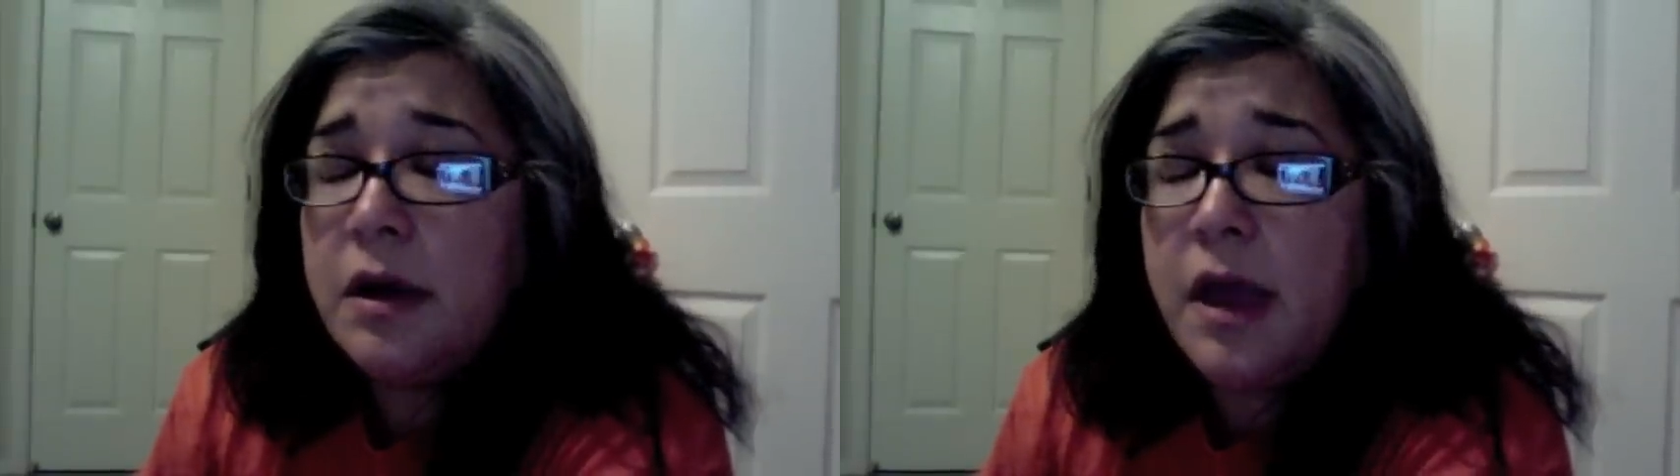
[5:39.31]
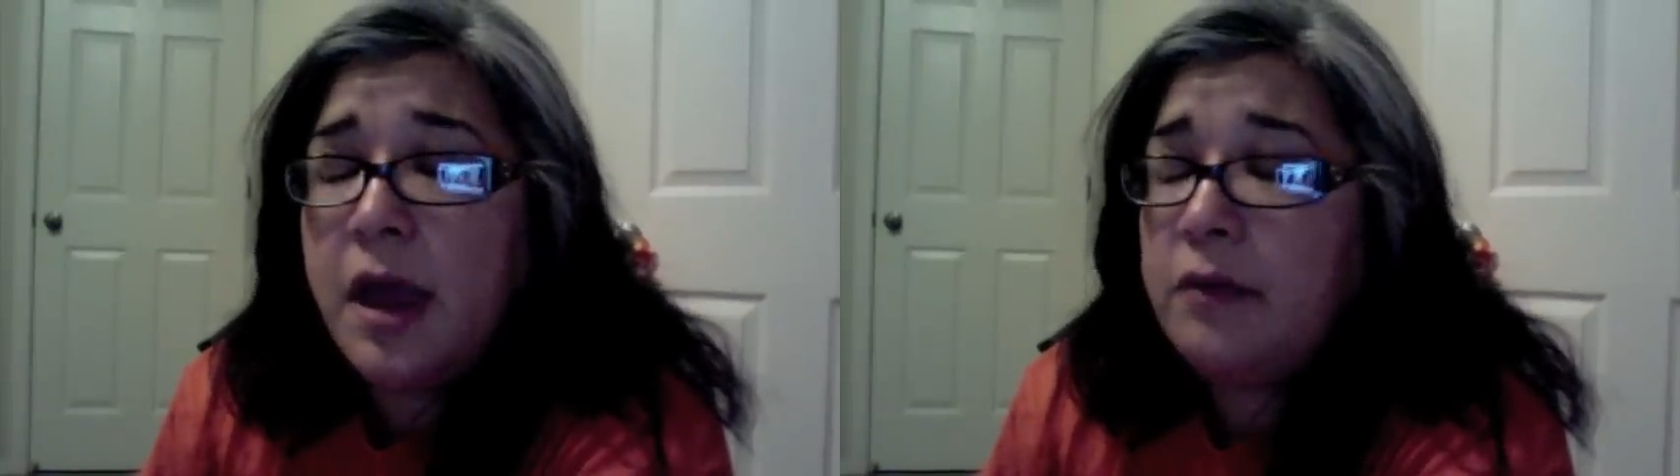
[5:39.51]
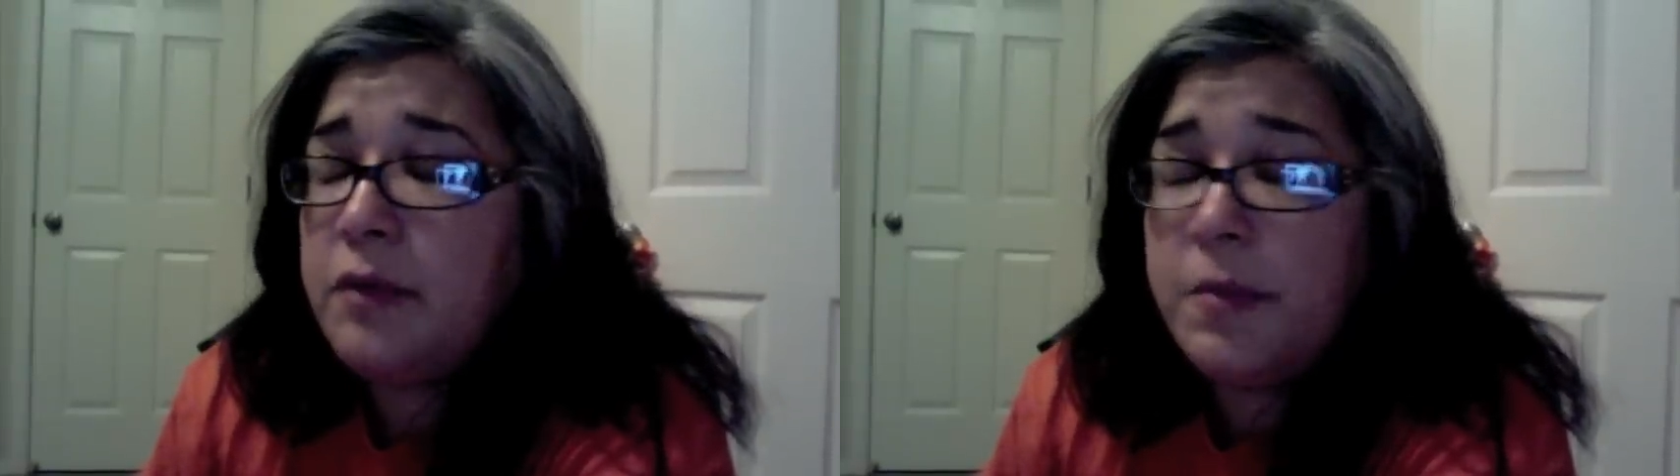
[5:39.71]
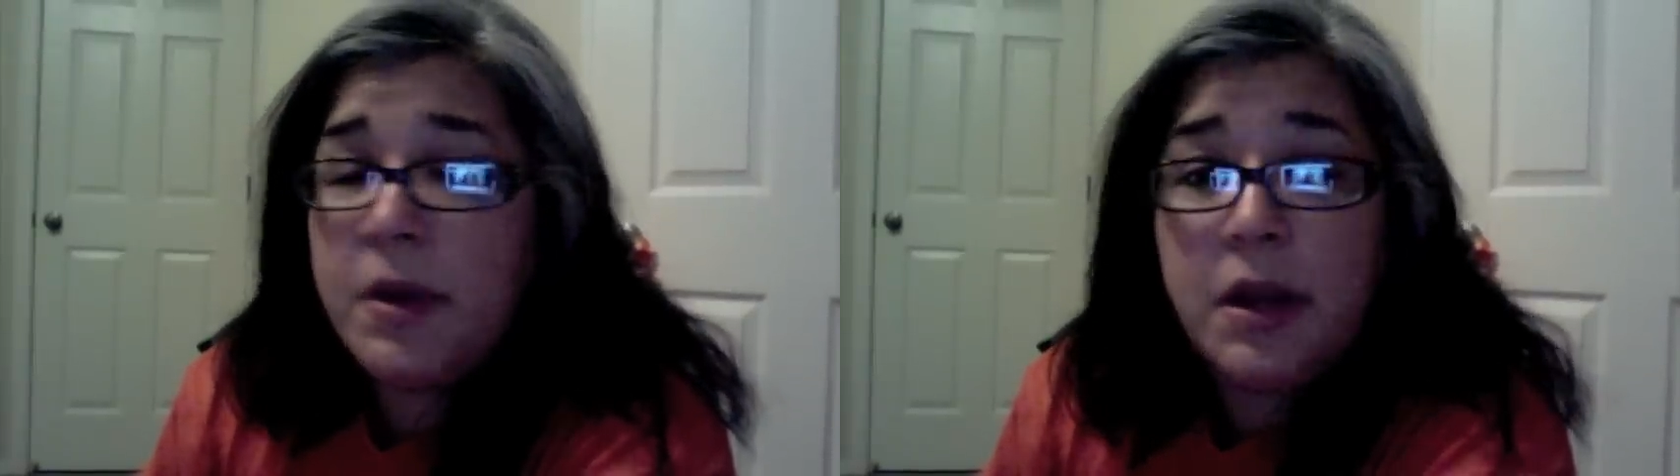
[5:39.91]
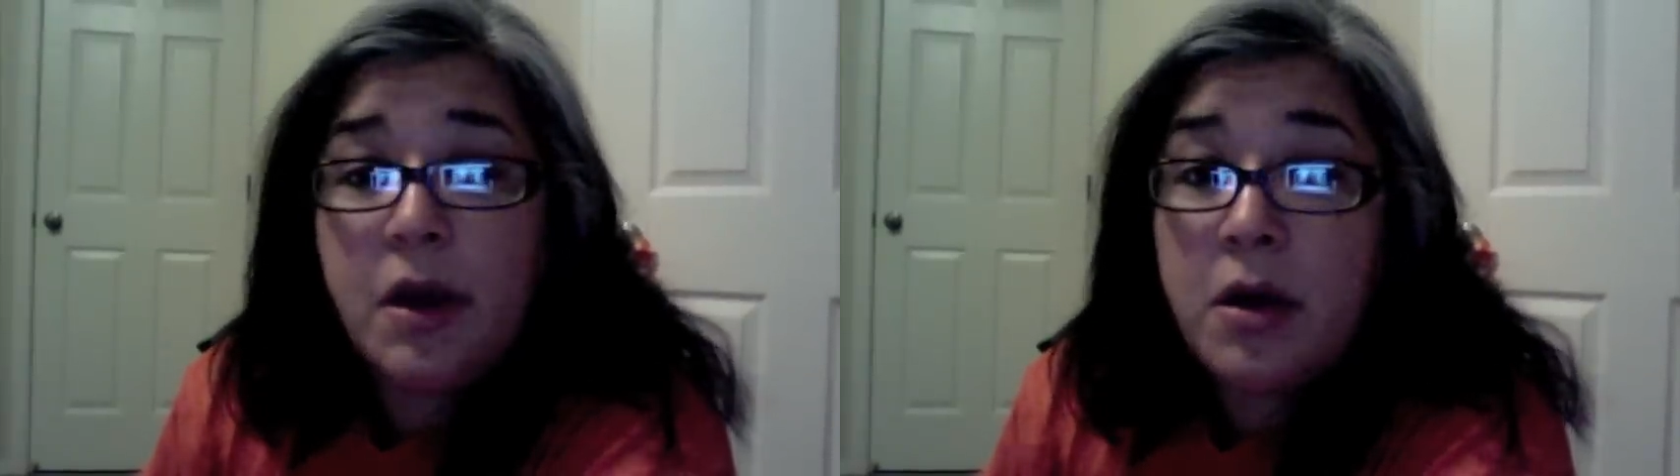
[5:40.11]

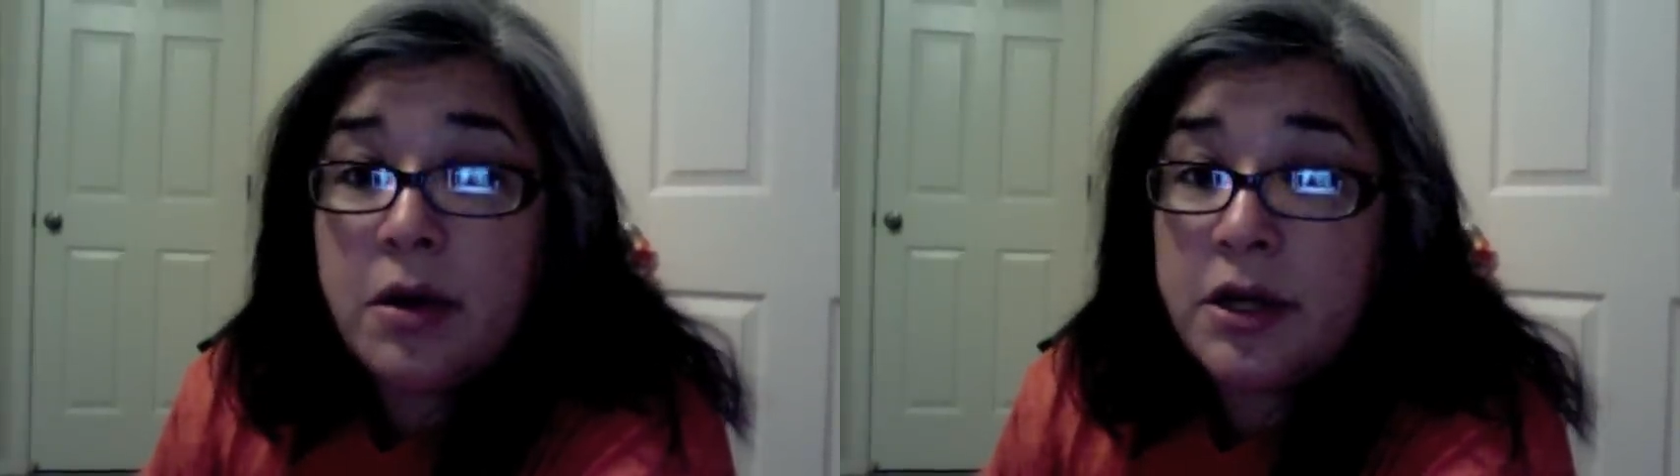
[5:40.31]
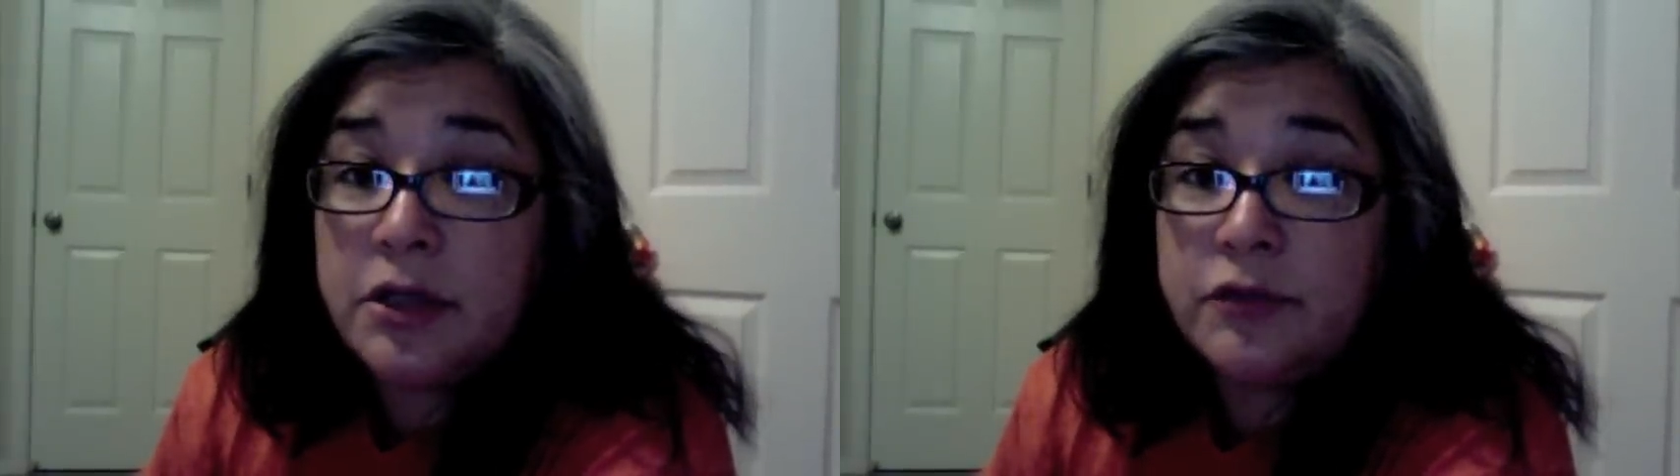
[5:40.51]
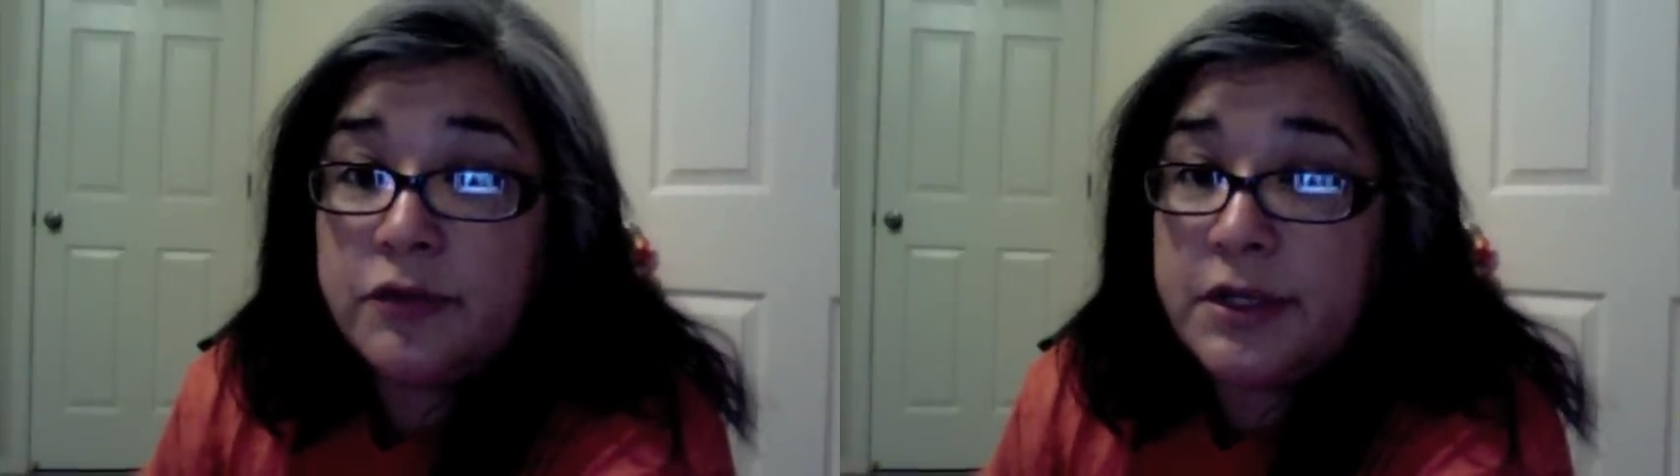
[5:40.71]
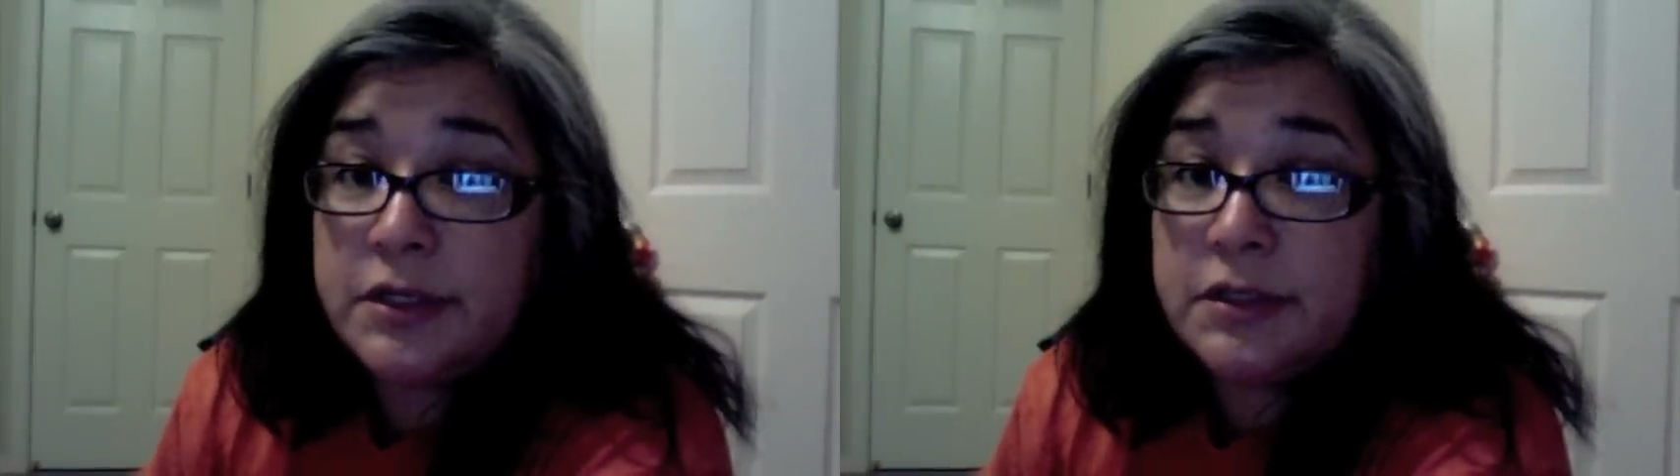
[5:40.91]
everybody, all countries.